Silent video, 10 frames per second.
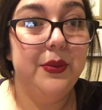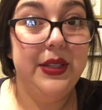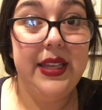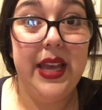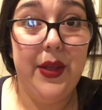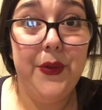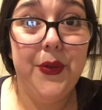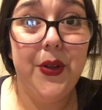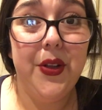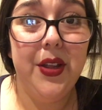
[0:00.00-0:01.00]
really
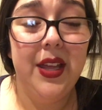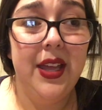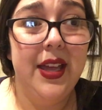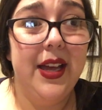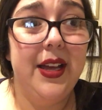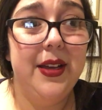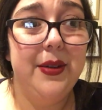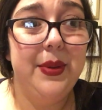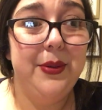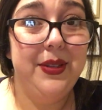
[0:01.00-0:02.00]
helpful
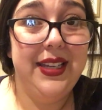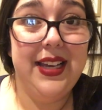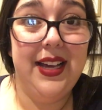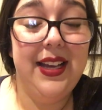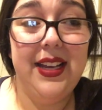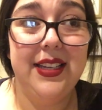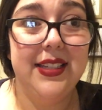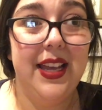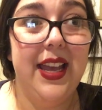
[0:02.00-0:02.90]
and really kind.